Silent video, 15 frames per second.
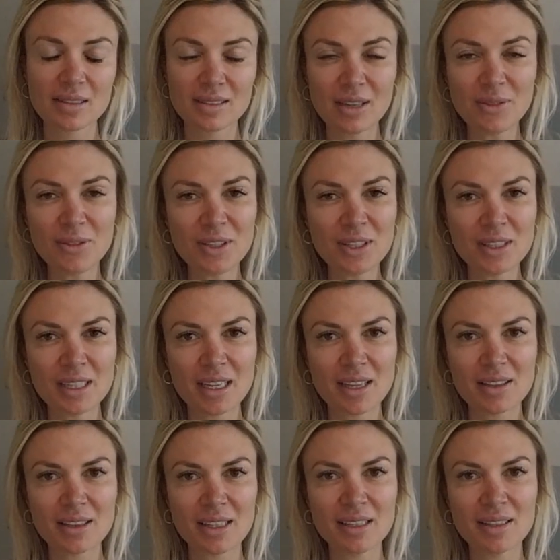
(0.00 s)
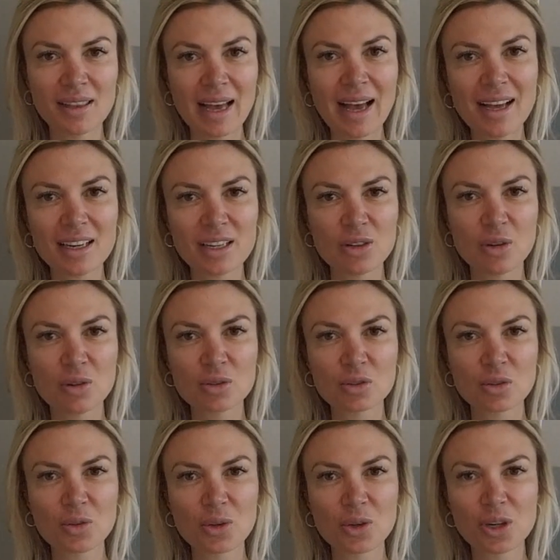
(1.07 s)
Definitely, I think that, and
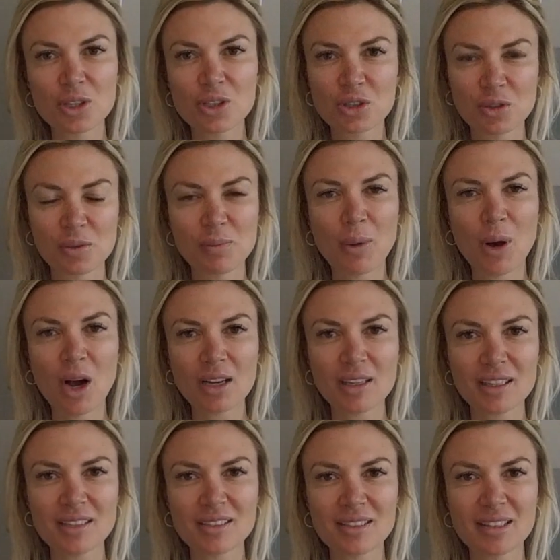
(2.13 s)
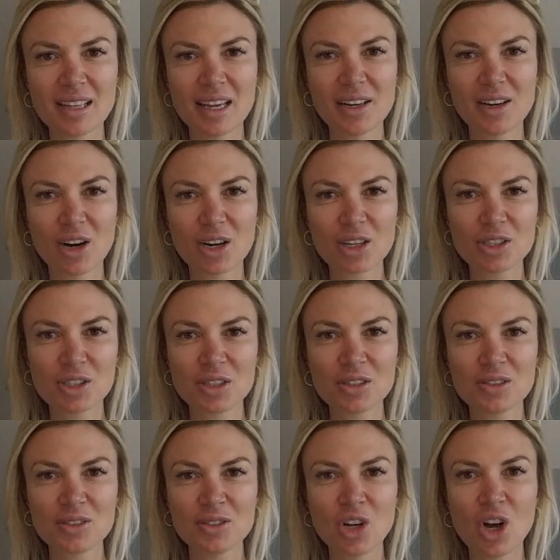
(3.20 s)
also there are certain pockets that are
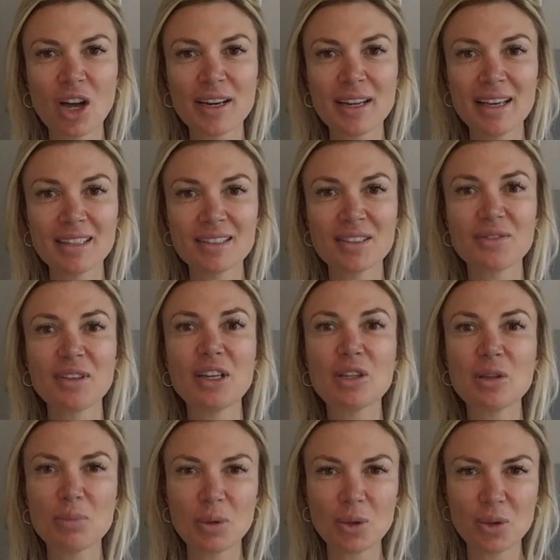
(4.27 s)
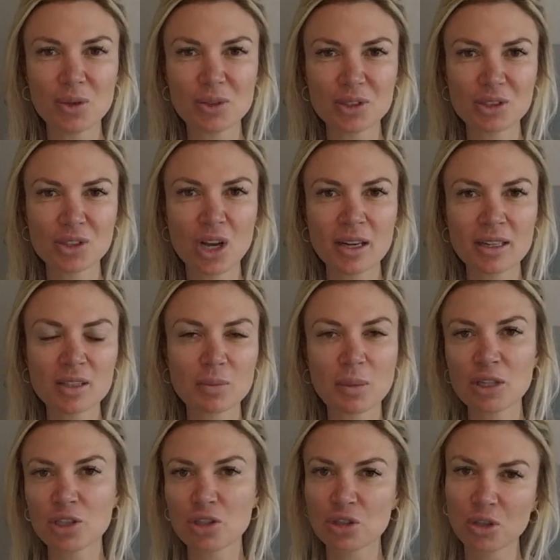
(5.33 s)
just not as available. There's not as
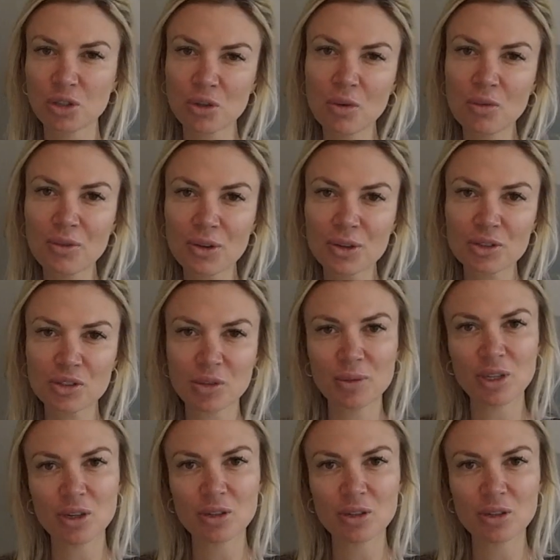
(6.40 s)
much turnover, so we